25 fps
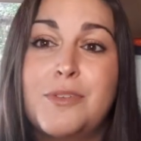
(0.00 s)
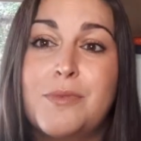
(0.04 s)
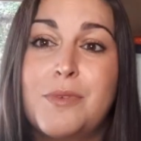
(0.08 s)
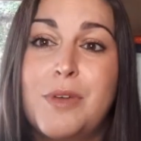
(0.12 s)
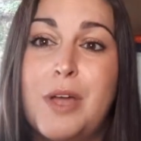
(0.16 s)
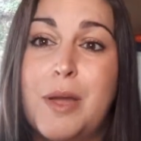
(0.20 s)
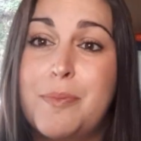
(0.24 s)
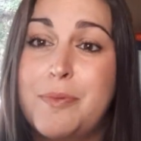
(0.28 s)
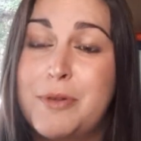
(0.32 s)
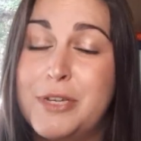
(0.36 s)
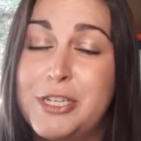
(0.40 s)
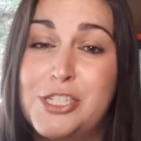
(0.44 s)

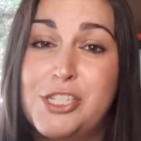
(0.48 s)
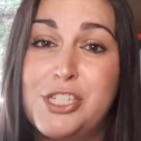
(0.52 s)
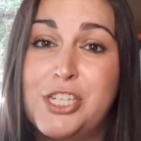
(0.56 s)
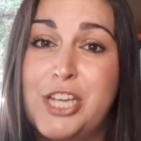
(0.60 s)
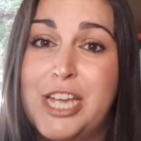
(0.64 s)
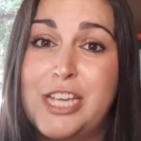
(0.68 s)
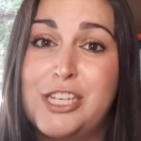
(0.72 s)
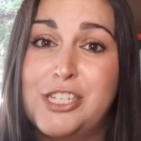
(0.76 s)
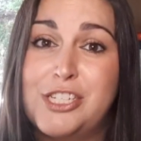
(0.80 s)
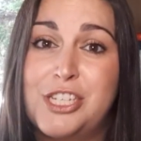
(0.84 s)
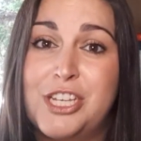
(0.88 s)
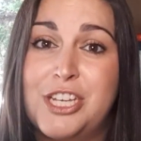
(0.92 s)

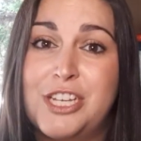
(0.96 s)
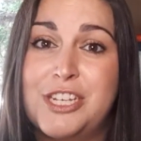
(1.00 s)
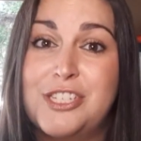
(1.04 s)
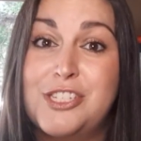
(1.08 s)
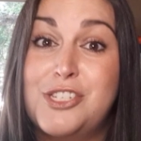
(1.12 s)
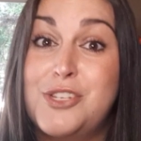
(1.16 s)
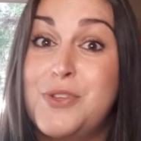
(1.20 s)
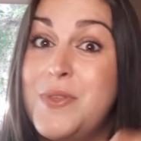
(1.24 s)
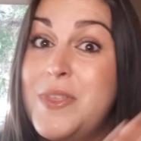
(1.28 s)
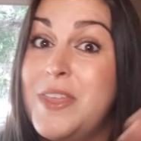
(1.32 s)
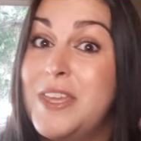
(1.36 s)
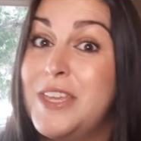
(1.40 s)
appreciation
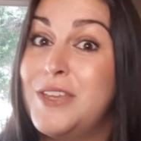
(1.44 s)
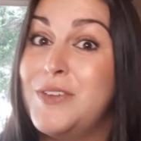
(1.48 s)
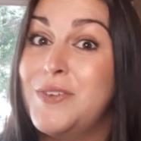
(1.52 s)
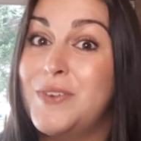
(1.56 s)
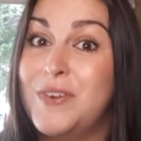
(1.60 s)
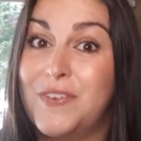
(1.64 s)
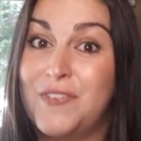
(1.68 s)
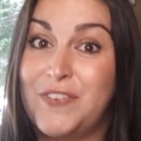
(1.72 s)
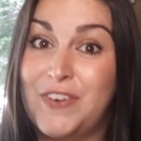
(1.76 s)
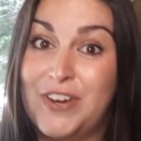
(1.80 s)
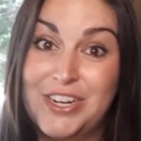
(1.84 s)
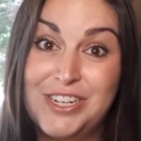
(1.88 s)
to the
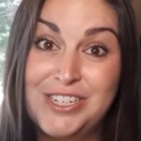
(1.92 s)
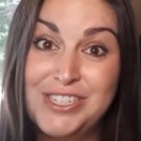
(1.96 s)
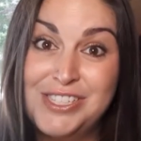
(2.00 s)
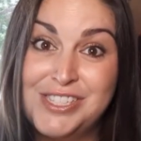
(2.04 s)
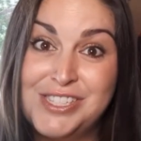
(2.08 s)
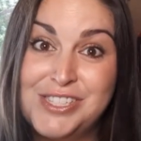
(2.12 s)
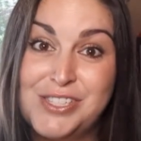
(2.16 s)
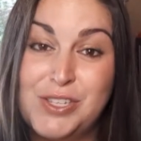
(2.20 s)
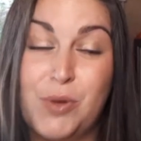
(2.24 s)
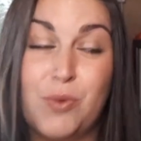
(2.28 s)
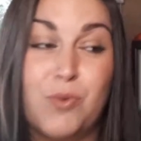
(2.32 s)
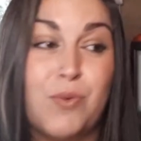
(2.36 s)
universe.
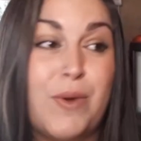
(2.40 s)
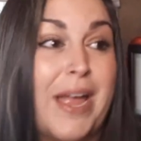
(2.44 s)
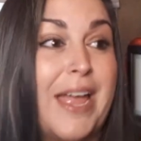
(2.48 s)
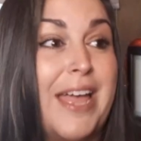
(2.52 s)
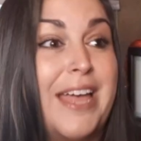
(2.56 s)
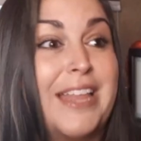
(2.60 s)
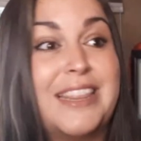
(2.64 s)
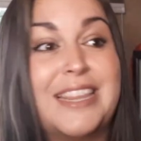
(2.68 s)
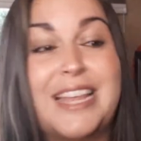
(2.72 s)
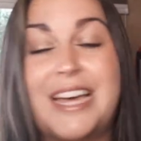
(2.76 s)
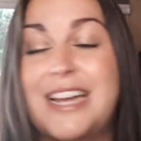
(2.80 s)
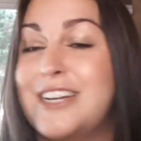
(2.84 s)
So write
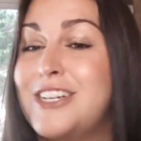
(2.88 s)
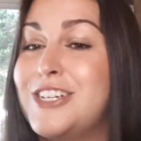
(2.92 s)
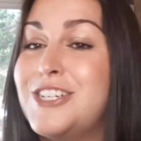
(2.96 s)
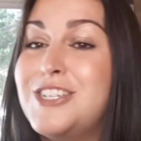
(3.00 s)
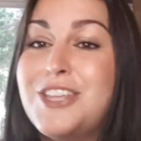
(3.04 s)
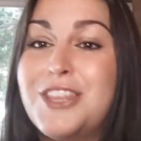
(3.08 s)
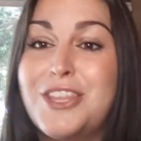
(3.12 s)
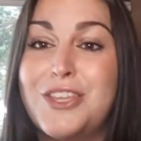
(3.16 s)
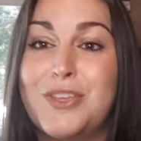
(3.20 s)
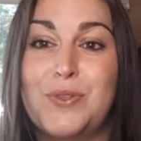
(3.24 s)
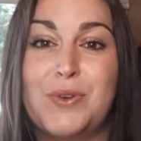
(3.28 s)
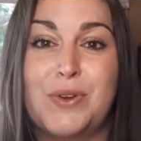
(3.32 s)
a letter
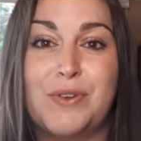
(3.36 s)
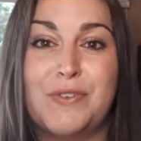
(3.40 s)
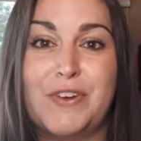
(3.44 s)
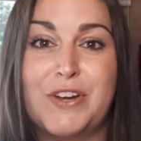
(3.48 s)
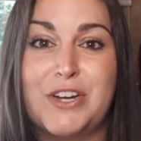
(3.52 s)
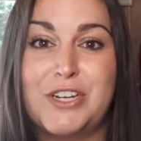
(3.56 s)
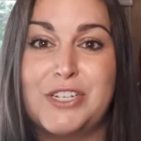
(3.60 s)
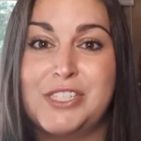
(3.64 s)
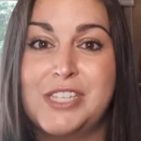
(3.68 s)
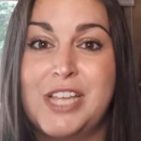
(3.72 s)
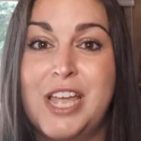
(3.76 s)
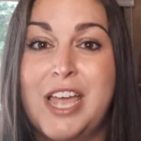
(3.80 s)
to the
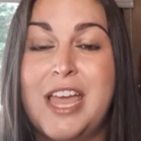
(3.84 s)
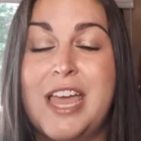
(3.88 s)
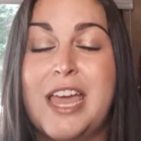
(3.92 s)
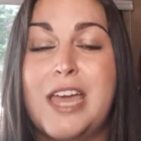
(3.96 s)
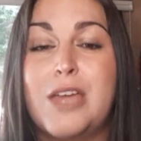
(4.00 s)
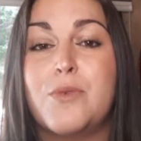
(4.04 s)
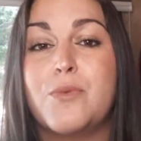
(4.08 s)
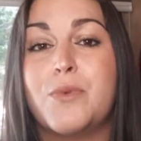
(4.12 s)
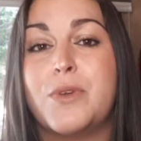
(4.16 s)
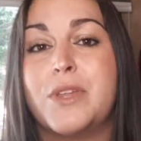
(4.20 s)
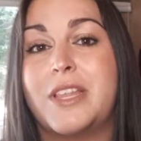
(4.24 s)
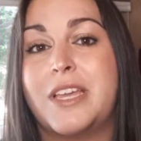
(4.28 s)
universe
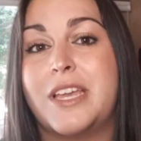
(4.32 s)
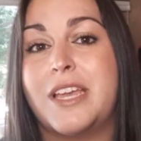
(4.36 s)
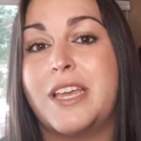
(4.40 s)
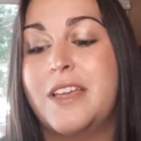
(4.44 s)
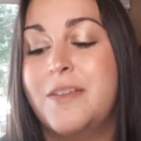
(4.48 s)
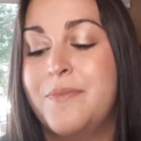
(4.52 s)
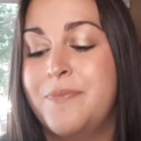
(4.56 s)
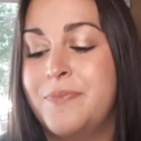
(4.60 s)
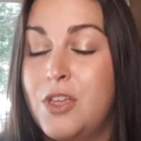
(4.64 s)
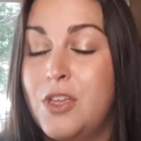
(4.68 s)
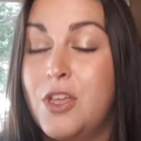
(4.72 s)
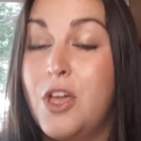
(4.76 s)
and really
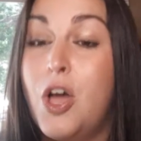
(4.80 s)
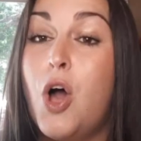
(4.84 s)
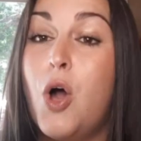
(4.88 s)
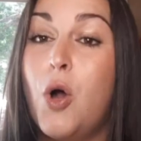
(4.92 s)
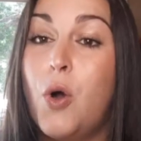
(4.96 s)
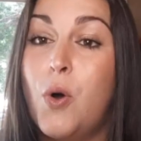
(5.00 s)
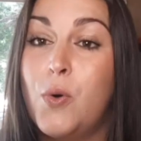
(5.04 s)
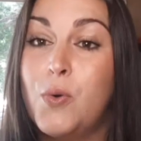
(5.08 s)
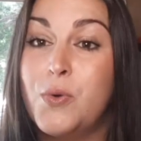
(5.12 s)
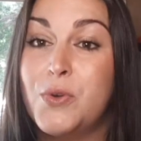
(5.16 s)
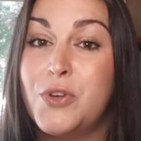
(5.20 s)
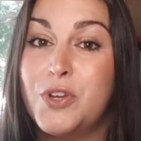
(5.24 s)

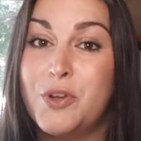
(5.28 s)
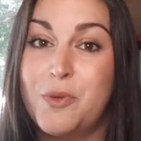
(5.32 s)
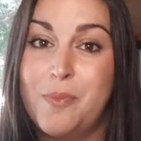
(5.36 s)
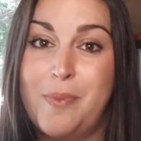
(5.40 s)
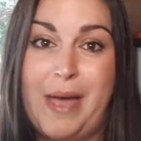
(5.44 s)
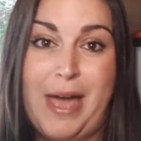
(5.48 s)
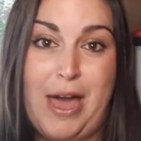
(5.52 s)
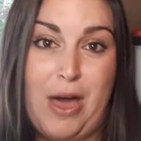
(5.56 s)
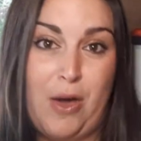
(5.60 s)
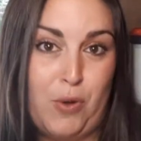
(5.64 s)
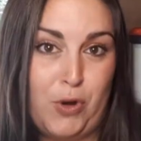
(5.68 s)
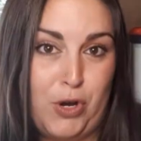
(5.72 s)
own your
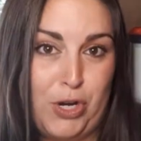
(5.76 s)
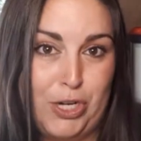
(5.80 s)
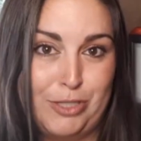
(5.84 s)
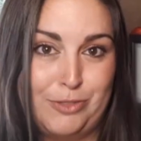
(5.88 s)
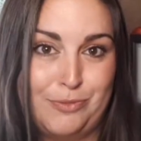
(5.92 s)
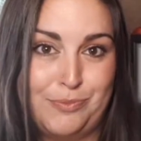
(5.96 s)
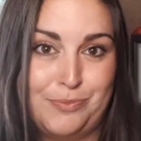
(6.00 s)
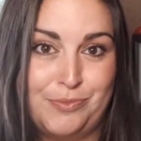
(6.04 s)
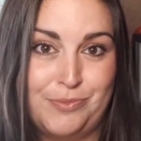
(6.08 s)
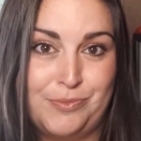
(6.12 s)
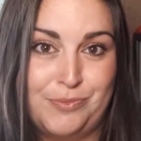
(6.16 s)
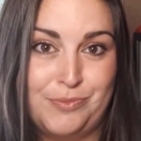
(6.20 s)
power.
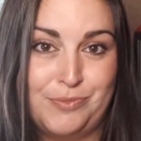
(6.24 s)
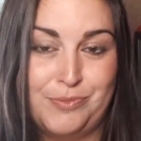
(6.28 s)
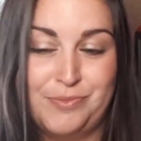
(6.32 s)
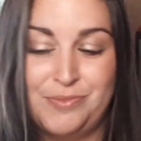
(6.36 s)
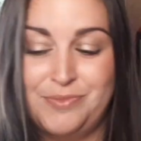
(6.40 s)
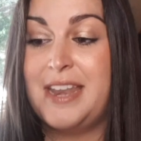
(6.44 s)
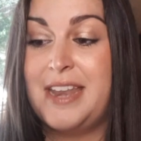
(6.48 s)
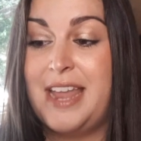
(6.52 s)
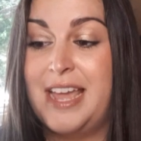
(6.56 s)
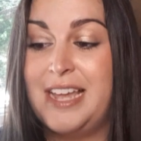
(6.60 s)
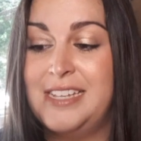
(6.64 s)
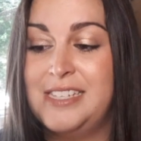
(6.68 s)

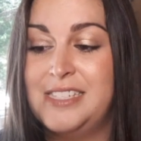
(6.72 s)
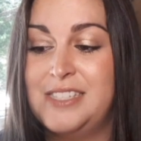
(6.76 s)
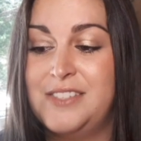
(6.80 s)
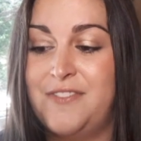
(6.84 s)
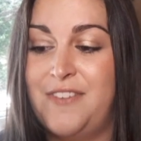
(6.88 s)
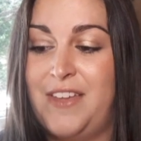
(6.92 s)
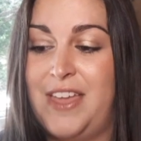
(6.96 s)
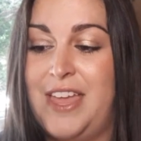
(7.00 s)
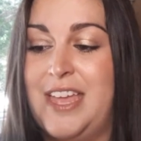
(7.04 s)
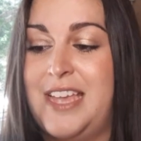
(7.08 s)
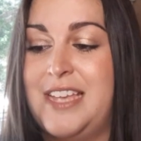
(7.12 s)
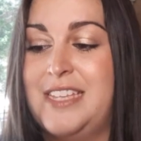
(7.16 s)
Next
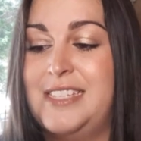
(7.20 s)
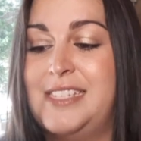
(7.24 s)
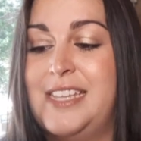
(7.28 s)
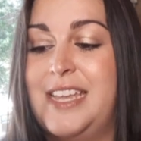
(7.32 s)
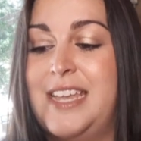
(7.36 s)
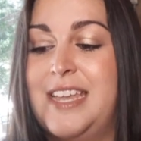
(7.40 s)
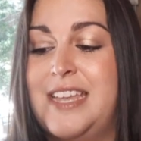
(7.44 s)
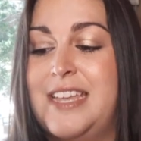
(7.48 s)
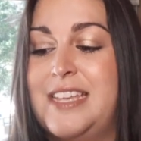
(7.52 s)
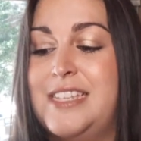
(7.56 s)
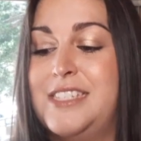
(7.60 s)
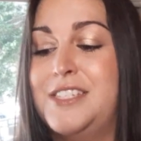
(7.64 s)
phase
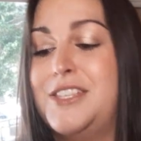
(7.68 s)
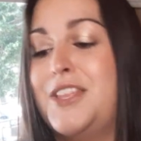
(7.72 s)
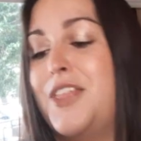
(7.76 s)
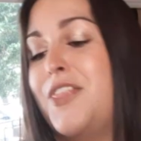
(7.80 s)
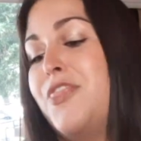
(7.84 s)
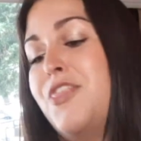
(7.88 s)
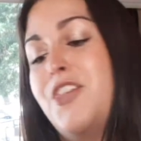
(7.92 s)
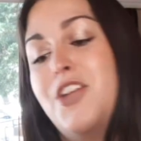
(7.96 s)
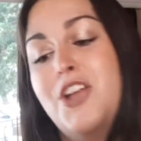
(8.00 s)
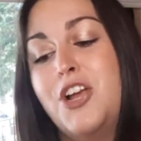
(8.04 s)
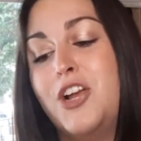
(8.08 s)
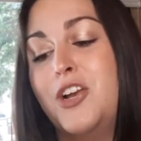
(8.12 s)
is the
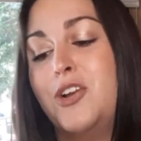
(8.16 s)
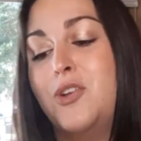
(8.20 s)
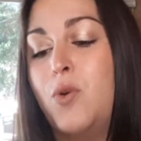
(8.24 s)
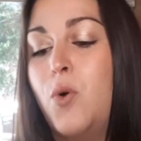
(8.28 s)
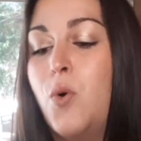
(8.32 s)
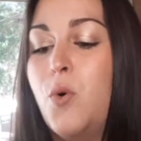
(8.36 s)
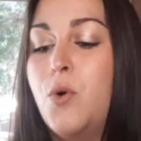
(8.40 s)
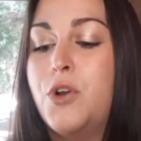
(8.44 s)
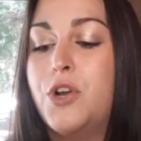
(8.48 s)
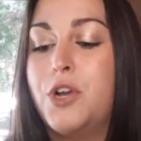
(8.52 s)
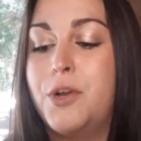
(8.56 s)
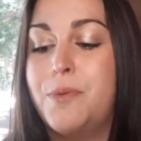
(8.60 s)
third
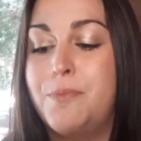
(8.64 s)
quarter